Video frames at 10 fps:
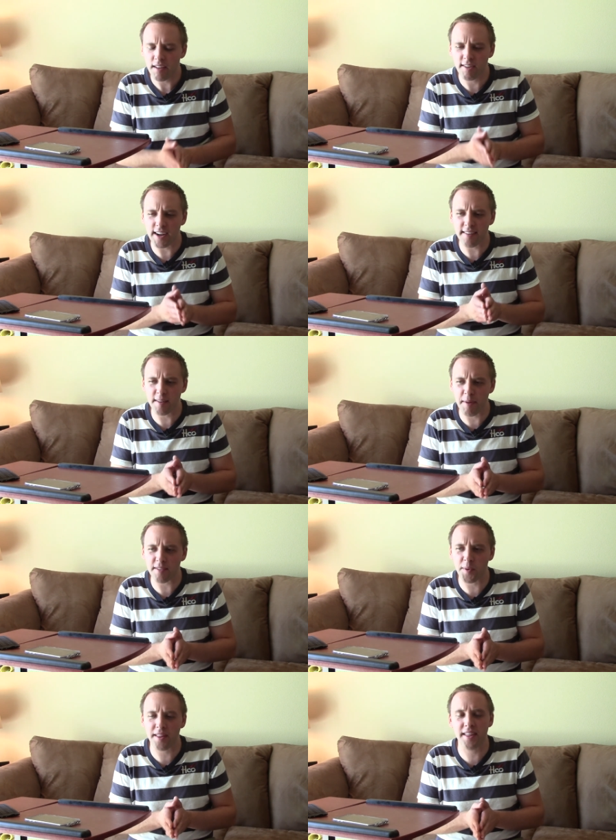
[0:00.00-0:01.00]
So I guess the
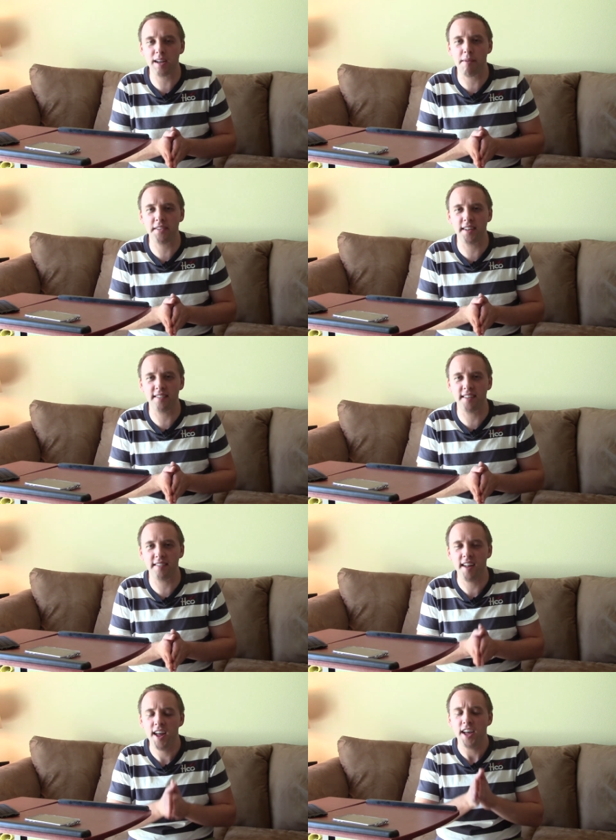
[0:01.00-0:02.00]
best way to think about this is